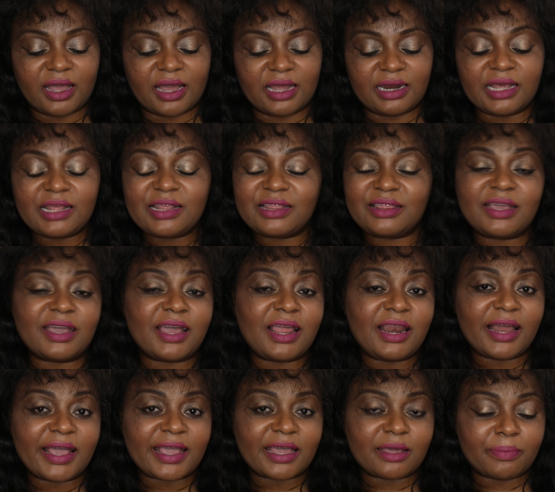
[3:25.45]
Another thing
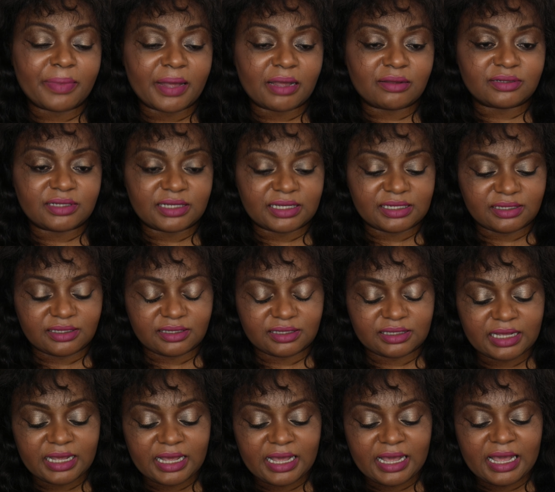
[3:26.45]
I like about it,
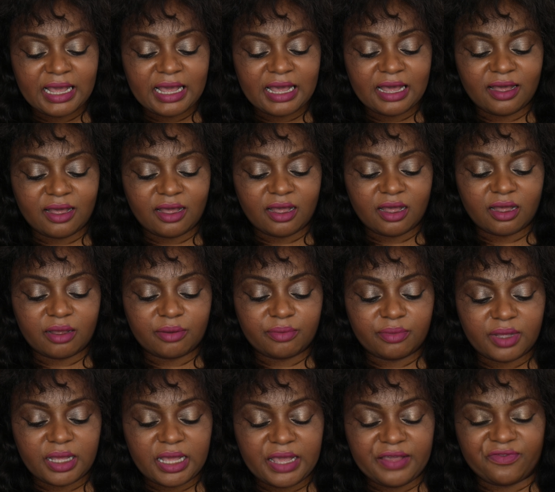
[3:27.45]

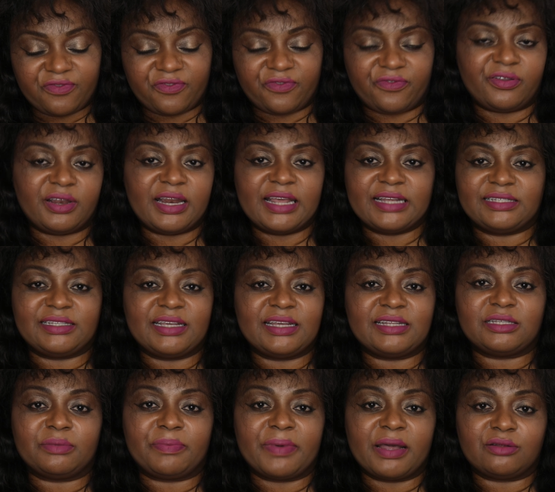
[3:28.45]
um, if let's say
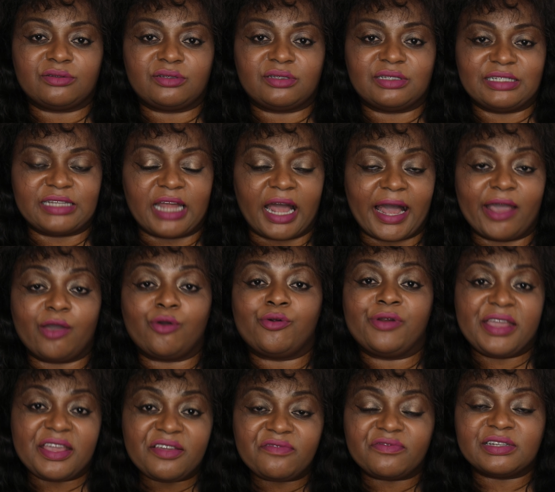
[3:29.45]
it's about to die
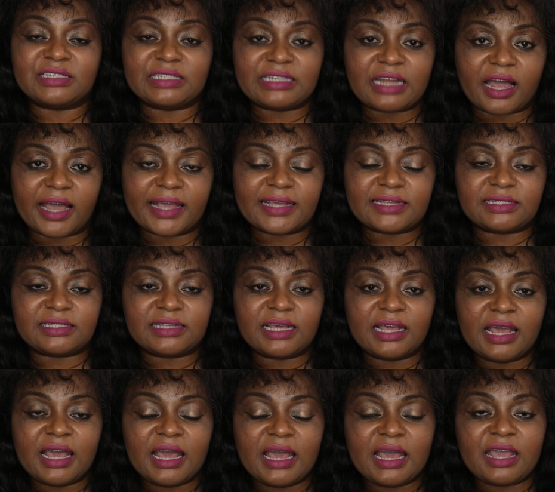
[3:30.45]
or even dies,
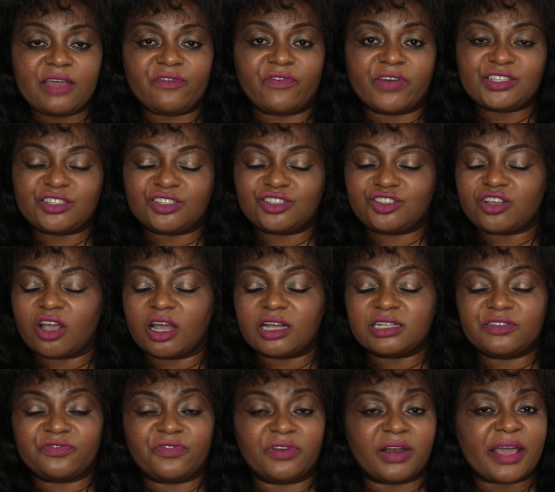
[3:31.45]
if I just
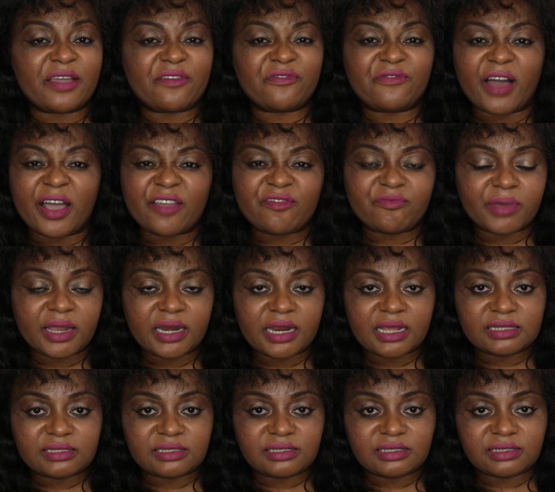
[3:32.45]
charge it for like five
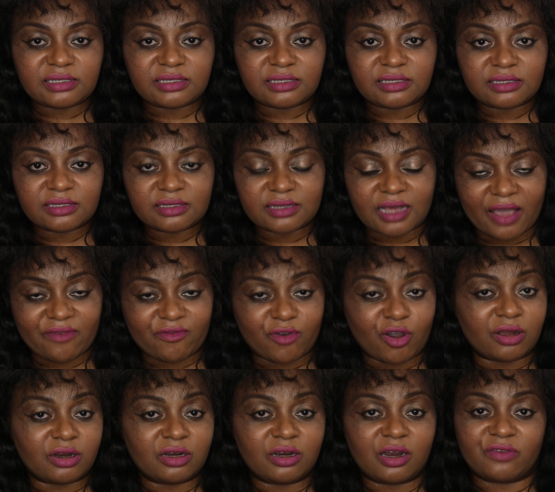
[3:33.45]
minutes, I've
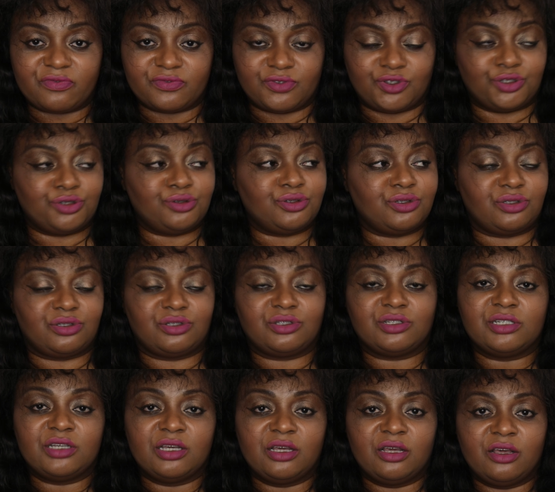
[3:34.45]
got enough
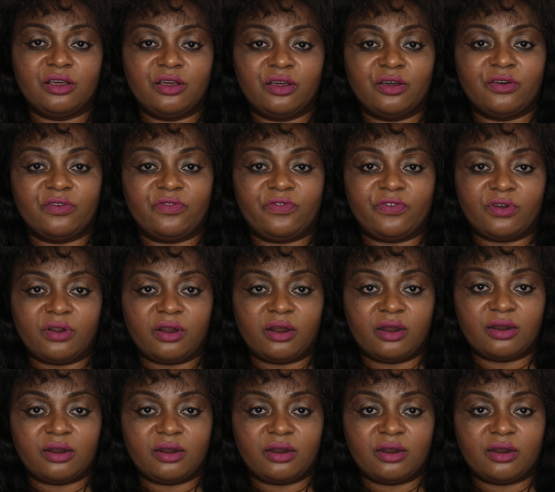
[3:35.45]
juice for